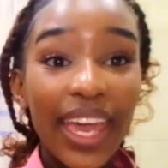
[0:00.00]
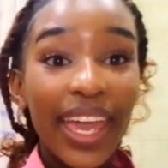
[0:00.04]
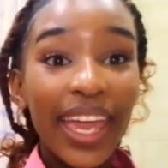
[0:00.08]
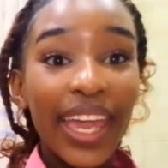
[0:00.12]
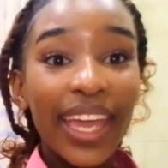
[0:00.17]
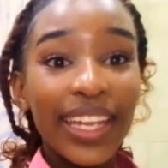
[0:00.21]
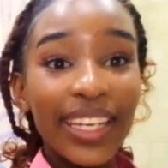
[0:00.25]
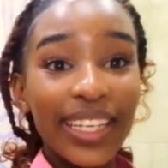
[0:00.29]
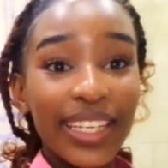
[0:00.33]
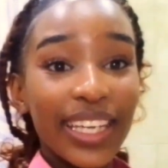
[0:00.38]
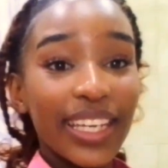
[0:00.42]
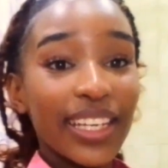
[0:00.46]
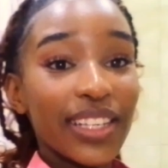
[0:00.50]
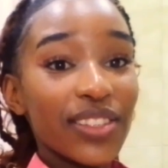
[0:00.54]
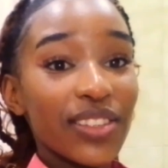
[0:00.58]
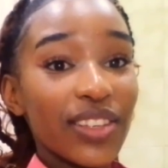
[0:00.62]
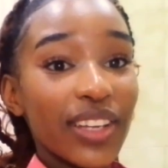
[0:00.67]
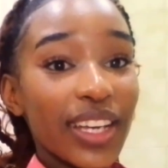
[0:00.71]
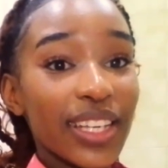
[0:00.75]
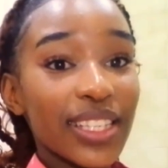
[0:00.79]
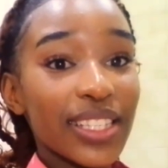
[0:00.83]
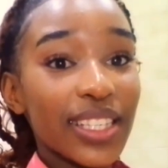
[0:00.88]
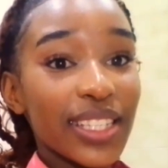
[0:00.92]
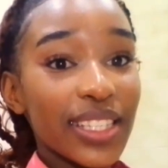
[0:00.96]
And here, as you
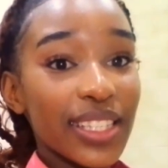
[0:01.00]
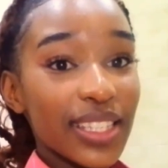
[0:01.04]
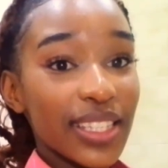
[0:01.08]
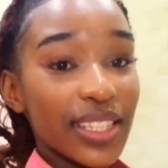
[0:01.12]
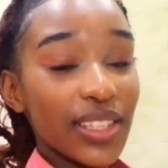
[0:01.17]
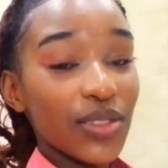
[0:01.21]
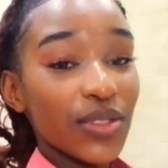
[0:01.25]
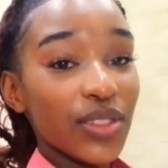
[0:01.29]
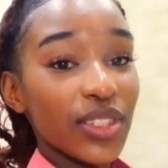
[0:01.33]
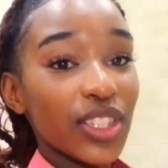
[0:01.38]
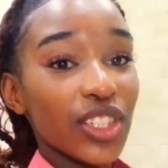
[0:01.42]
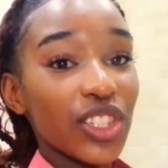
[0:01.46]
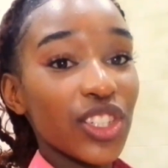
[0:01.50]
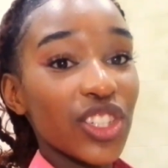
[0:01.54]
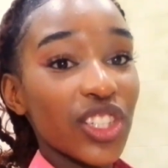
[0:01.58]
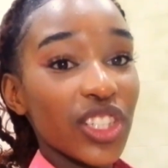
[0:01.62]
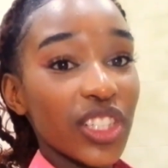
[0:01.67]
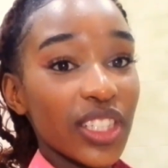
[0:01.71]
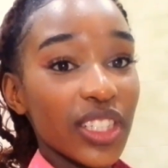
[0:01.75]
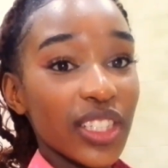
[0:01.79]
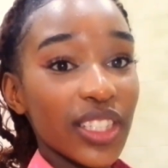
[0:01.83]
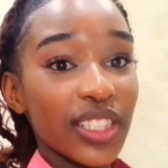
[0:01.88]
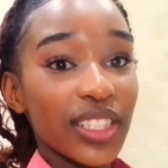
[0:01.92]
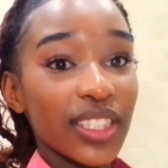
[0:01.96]
guys can see,
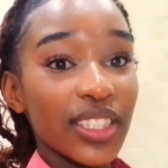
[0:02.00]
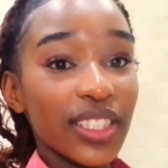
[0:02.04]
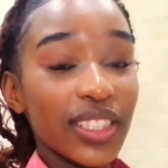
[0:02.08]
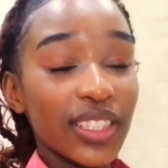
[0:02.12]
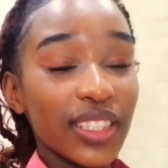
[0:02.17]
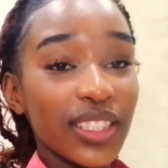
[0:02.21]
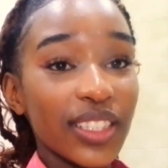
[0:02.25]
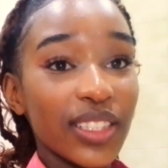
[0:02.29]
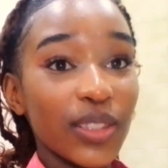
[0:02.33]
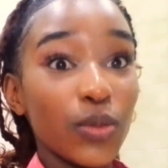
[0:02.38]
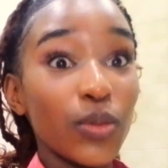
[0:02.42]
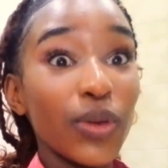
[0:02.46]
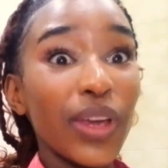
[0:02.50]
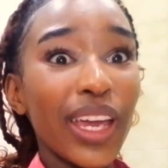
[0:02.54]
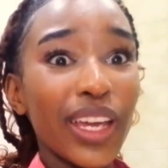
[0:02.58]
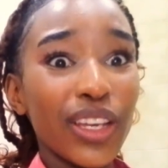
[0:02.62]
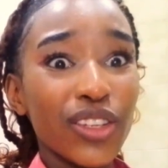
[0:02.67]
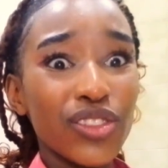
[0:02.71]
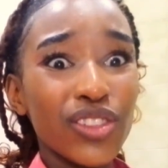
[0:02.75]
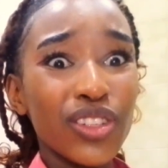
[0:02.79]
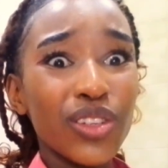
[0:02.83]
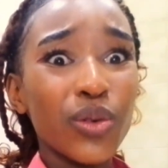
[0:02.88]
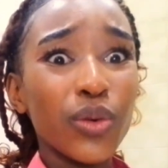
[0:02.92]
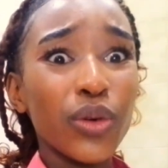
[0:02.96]
audition, we
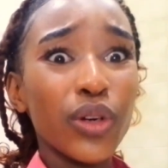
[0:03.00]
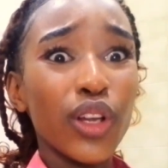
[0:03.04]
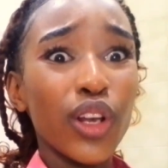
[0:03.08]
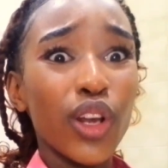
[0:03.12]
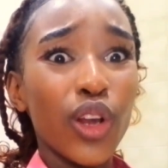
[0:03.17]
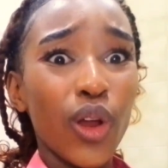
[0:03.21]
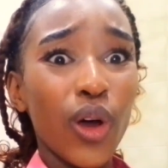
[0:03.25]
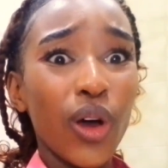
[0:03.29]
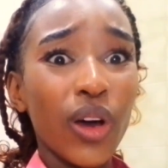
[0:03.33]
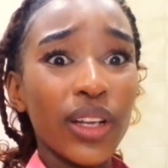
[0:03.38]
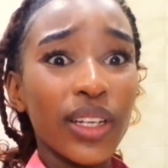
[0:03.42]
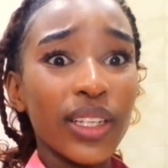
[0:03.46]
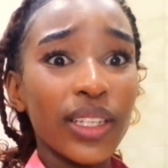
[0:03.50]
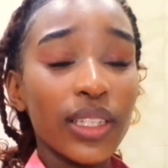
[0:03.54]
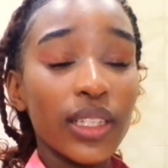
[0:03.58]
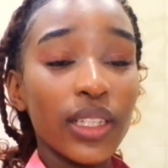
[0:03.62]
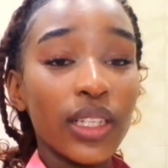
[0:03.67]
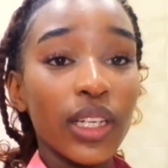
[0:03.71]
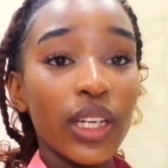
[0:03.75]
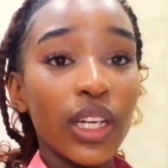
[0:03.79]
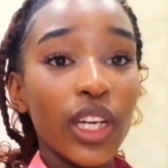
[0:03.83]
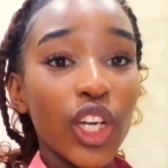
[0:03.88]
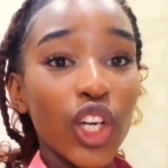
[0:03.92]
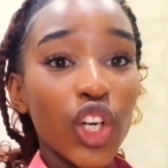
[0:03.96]
actually were a lot
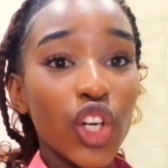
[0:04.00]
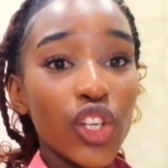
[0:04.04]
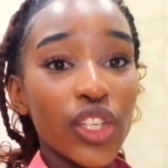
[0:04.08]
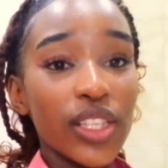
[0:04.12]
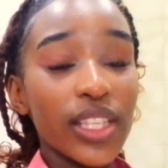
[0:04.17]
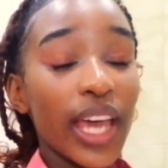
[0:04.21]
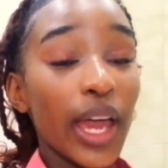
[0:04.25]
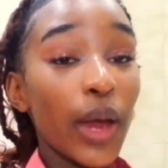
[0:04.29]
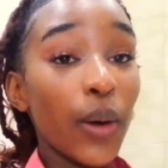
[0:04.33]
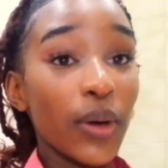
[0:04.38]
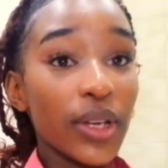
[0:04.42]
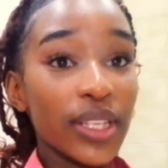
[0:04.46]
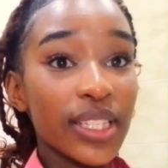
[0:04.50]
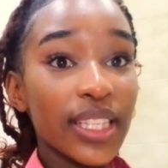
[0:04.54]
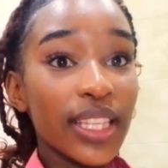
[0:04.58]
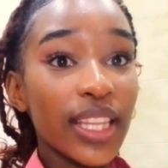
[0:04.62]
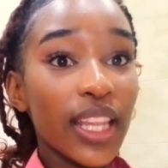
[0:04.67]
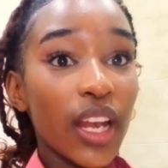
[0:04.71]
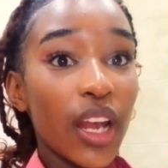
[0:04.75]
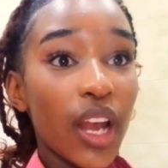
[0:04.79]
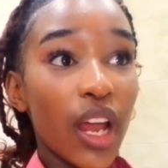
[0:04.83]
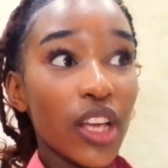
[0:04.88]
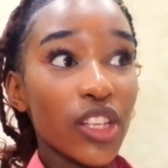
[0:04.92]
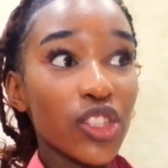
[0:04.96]
because I wasn't
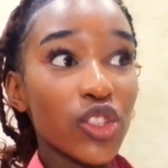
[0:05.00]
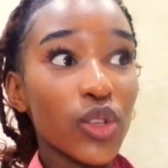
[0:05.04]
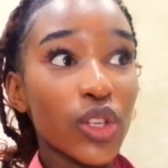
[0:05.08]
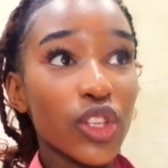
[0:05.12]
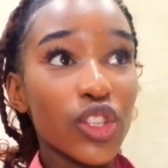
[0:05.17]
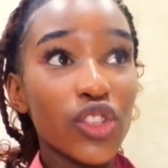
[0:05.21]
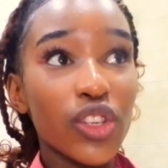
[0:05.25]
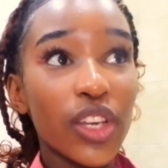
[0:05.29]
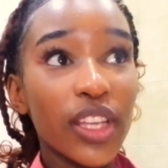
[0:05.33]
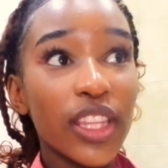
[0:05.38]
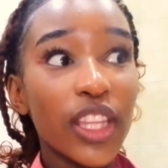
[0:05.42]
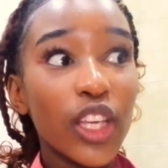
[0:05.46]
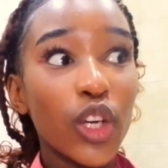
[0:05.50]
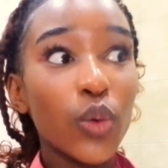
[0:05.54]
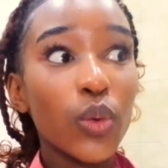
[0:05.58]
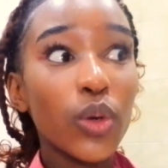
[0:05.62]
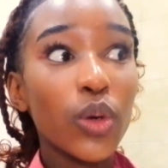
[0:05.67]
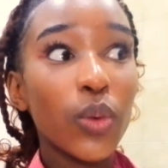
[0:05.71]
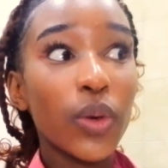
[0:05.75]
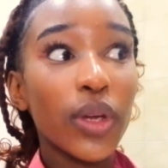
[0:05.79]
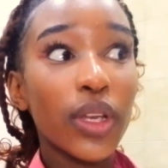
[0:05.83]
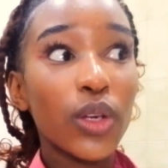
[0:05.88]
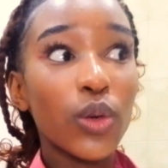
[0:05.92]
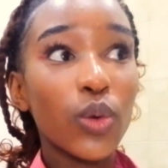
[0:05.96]
the last one. So I think we
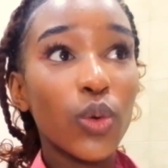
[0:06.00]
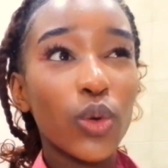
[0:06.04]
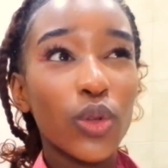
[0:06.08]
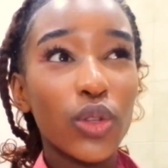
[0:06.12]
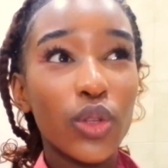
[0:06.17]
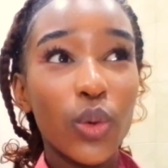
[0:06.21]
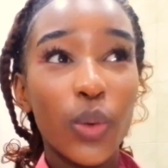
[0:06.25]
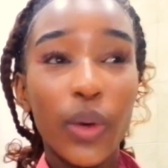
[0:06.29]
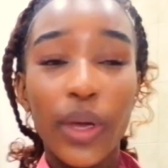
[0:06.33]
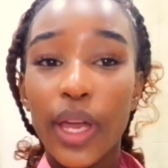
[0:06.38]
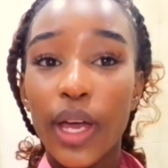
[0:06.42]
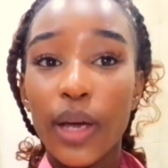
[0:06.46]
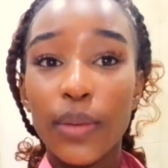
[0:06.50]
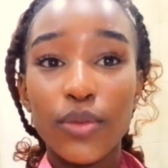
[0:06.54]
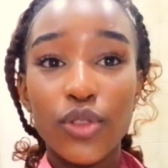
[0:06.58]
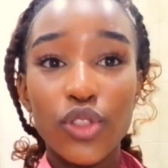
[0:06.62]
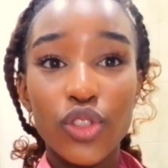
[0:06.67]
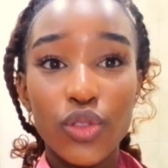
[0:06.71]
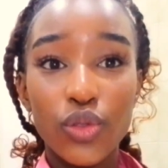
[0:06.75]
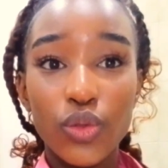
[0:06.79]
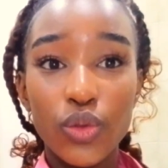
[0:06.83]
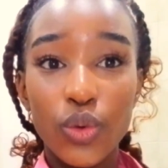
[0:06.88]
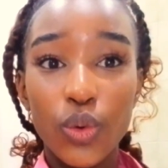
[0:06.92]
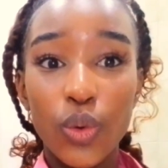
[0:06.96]
went all the way up
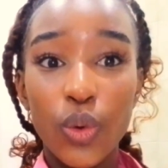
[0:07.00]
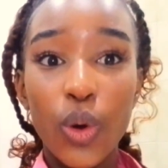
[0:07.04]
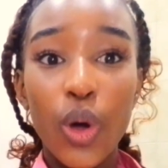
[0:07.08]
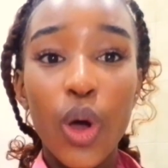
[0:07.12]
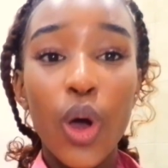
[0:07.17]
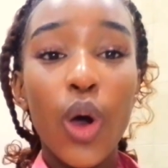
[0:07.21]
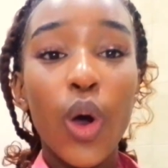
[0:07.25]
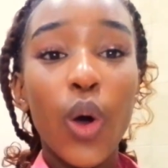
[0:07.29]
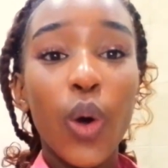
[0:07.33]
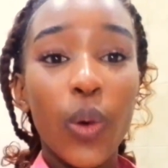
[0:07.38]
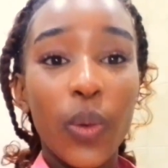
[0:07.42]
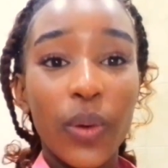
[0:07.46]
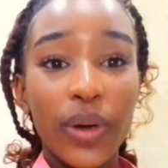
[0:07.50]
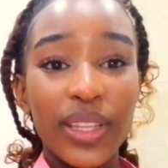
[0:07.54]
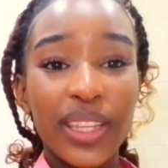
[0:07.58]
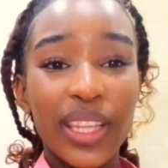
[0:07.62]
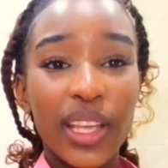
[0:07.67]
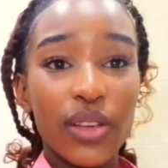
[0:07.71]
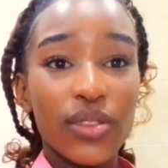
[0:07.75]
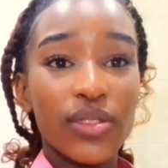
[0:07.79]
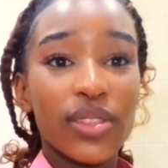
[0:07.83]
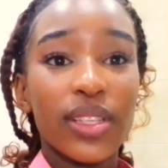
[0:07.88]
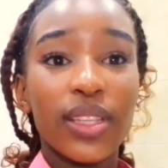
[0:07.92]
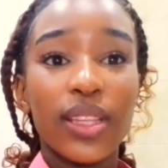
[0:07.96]
to
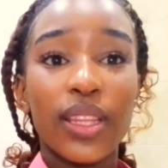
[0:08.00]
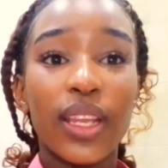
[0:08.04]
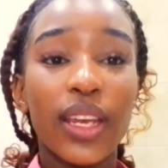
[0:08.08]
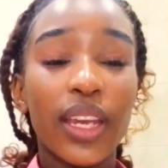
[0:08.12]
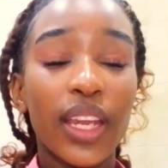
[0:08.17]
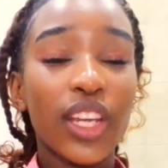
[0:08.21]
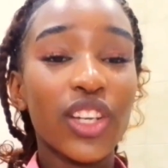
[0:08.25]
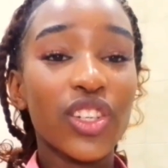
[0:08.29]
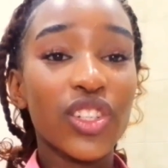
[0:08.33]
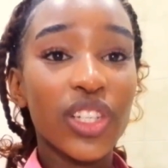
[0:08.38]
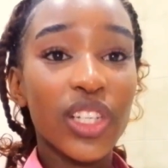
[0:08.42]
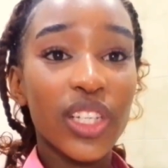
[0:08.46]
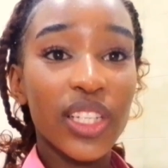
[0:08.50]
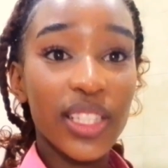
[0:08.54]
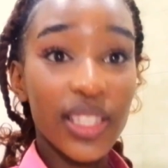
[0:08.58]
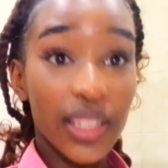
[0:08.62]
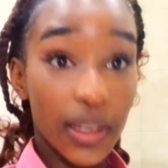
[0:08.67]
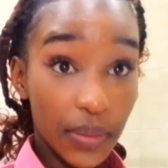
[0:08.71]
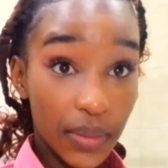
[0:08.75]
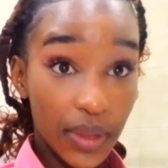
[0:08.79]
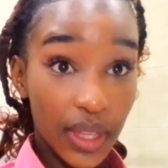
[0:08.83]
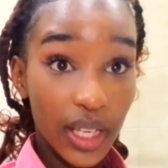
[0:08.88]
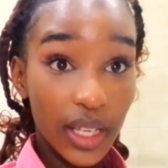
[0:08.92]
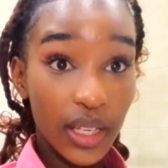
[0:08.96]
1,300 and
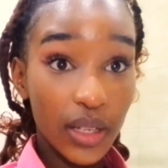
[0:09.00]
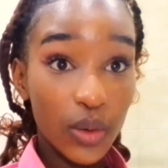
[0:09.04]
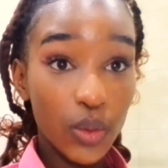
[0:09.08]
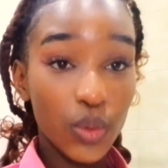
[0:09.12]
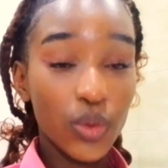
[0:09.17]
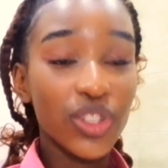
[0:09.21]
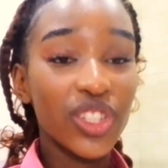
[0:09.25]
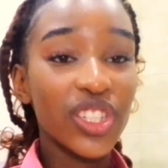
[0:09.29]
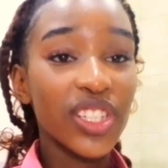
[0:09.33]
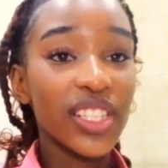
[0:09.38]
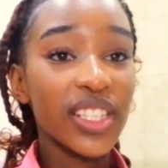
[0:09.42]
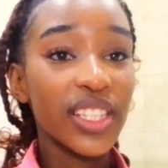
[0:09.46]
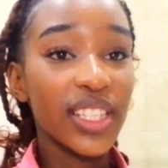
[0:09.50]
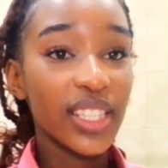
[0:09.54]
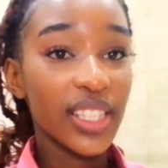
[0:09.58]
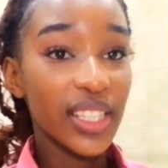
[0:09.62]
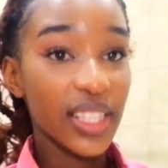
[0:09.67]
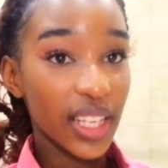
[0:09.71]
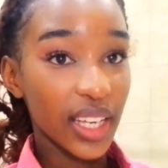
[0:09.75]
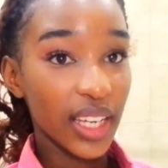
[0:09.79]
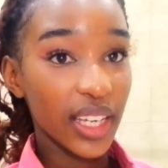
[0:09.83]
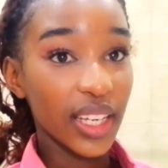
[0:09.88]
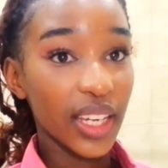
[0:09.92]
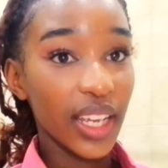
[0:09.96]
something, which is
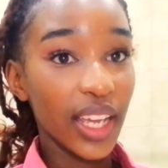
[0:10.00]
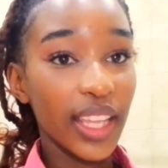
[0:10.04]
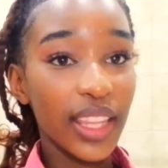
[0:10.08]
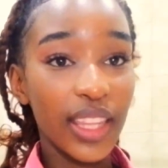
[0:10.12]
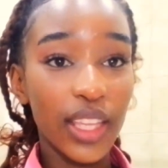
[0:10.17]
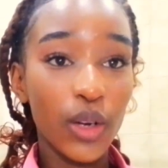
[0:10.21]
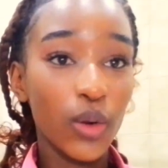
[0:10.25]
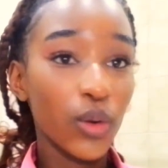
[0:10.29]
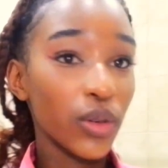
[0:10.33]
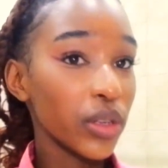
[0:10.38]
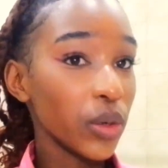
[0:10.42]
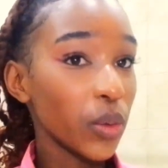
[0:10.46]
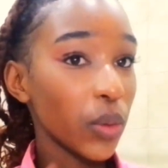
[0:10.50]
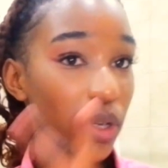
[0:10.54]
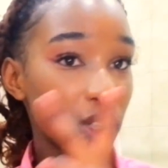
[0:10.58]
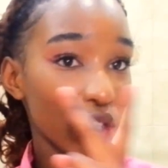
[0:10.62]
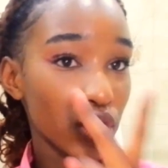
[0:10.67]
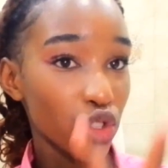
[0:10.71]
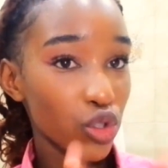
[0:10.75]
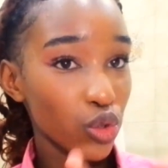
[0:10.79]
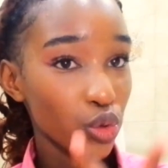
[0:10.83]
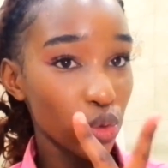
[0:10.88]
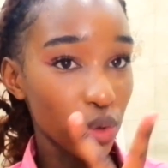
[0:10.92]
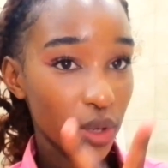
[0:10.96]
insane. And they only want
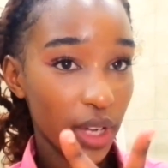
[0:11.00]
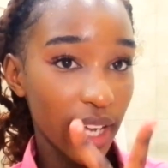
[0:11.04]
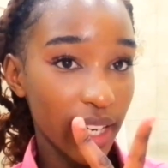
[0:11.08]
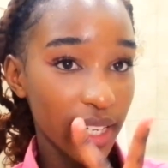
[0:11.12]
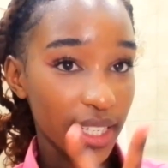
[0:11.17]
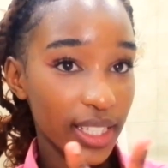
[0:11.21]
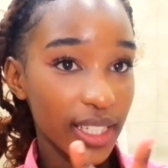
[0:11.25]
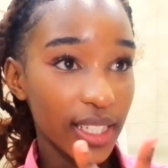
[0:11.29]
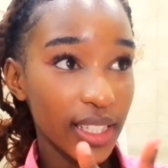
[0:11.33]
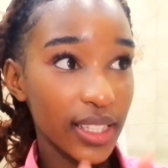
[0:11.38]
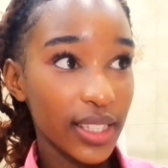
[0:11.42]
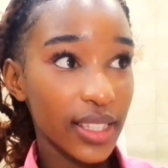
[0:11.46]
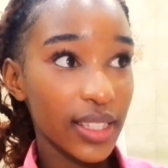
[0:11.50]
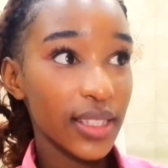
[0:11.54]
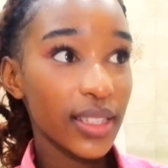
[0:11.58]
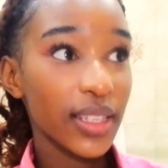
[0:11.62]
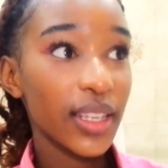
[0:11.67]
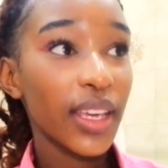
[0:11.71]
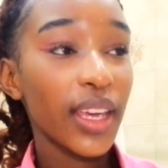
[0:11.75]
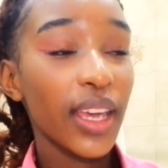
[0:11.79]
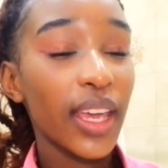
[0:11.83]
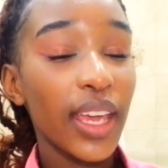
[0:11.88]
two candidates.